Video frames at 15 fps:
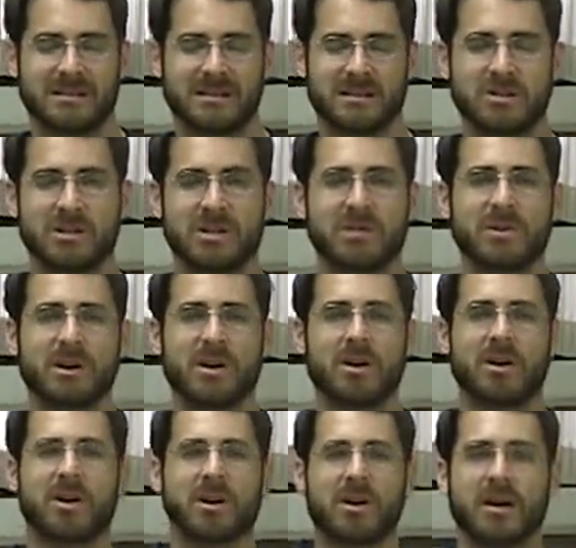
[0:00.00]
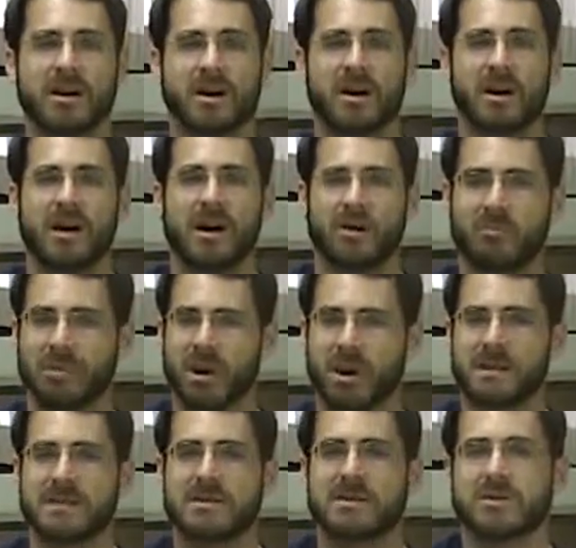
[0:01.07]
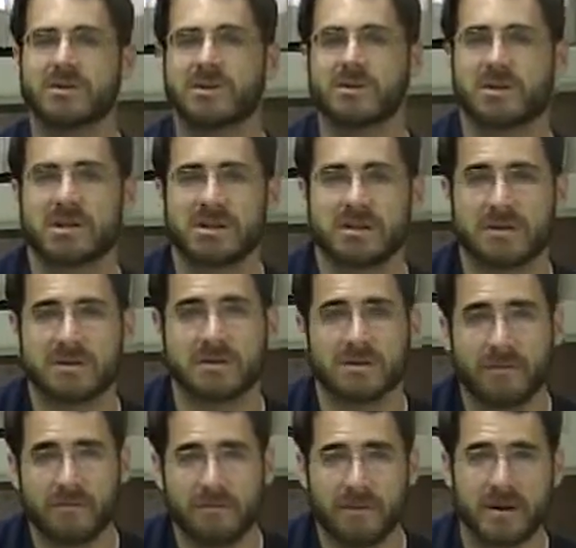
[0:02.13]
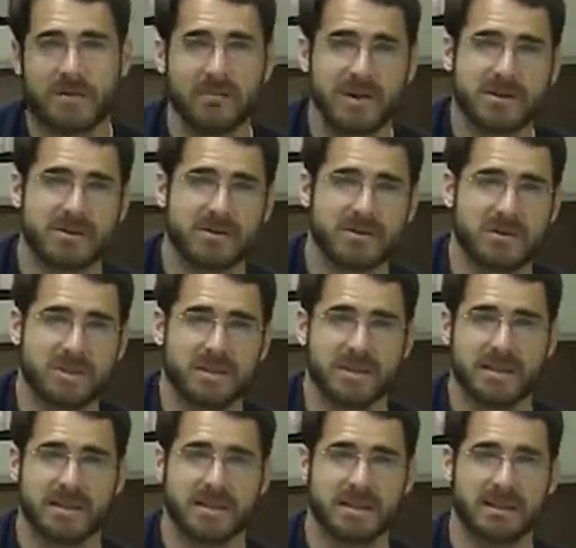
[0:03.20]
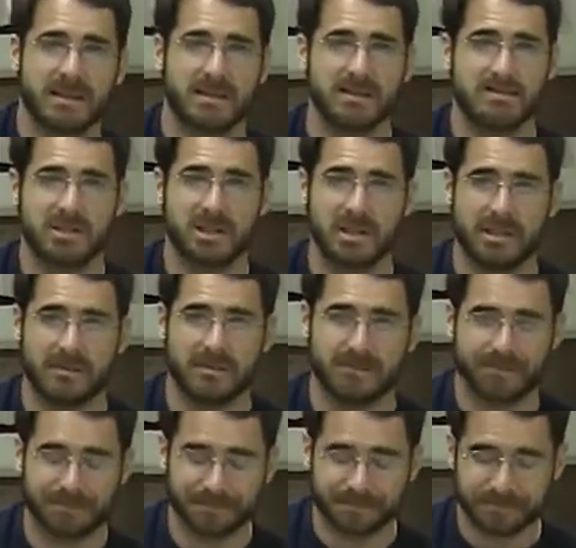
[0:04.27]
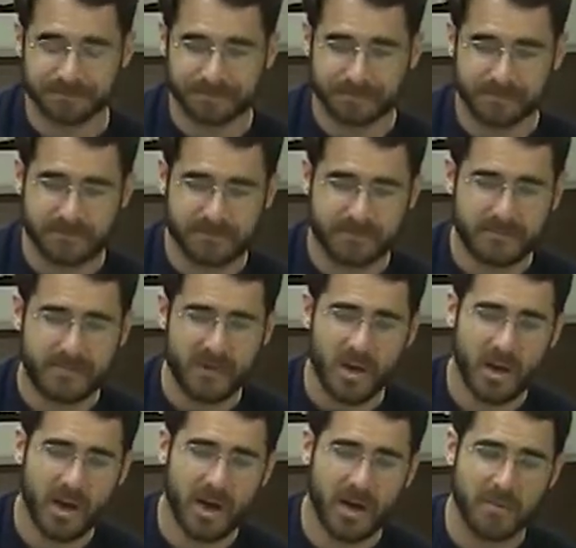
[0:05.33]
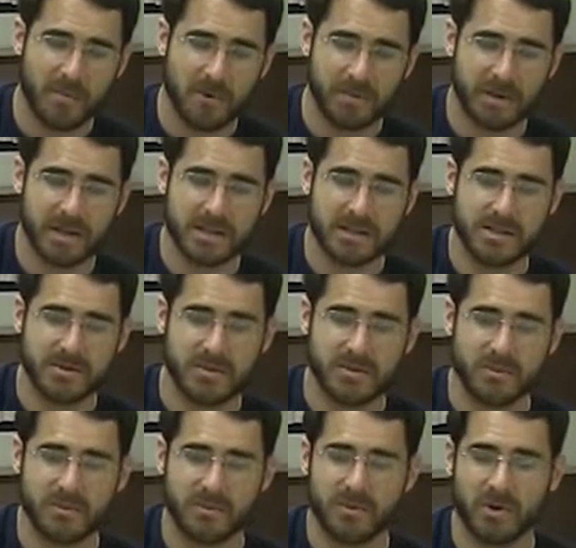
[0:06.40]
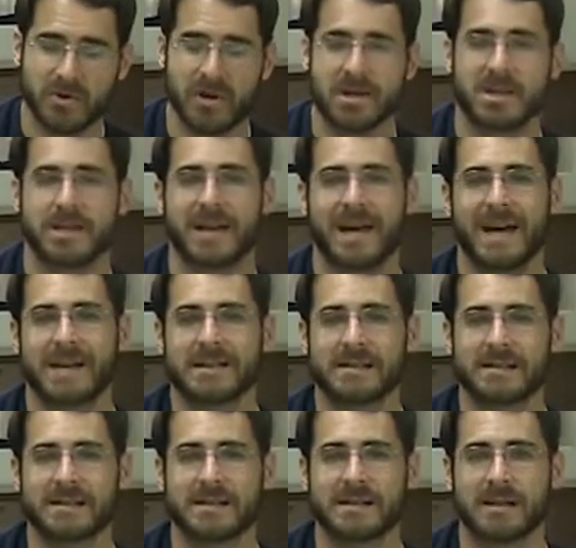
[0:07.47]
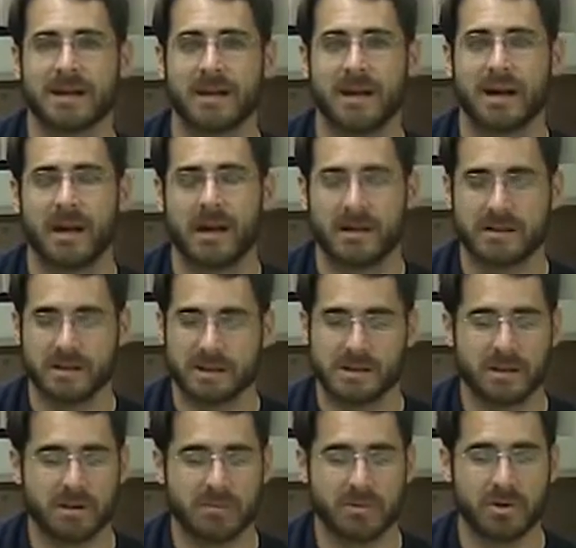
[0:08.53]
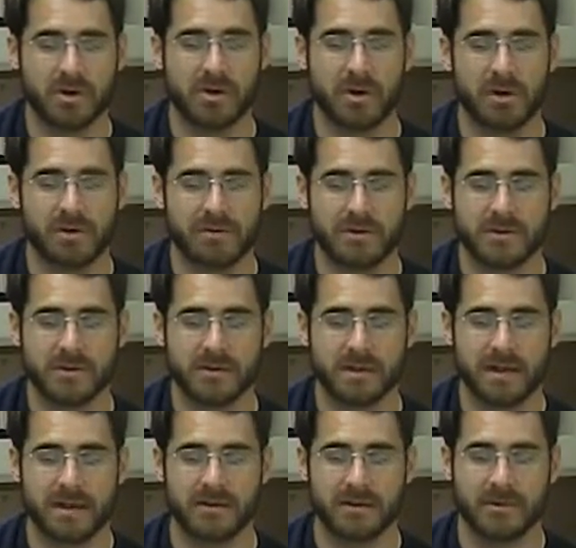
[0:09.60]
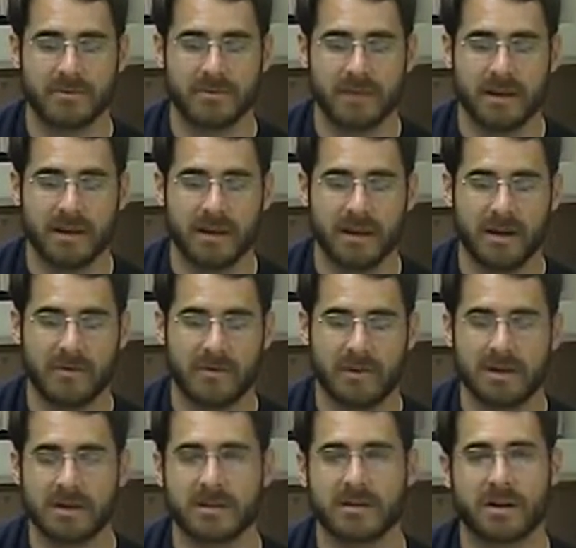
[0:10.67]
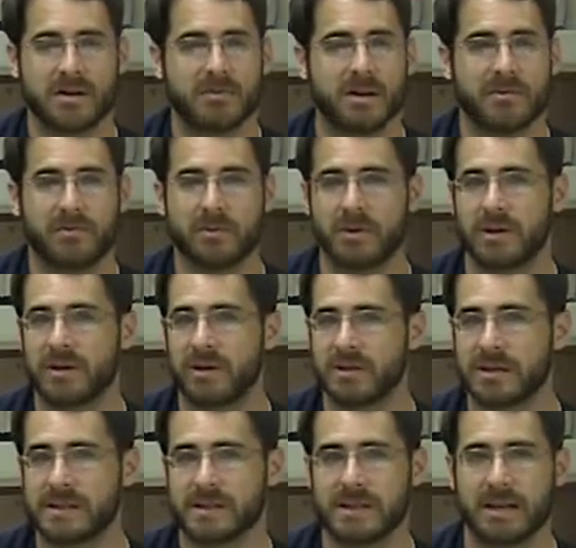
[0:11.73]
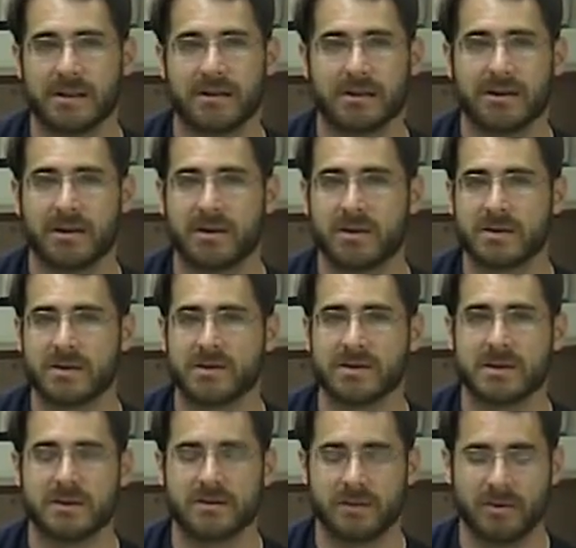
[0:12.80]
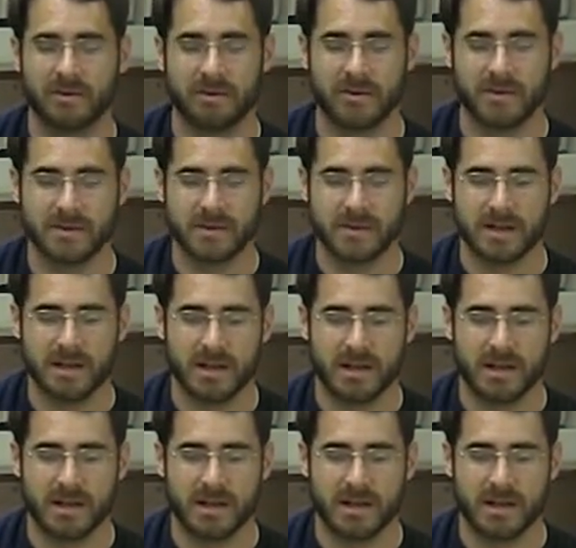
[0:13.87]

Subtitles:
So Q and R, practice those switches. Those are the fundamental switches in the key of G. Moving on to progression S, it's just going to put all of those together. And really it's all about putting all this together in all sorts of different orders.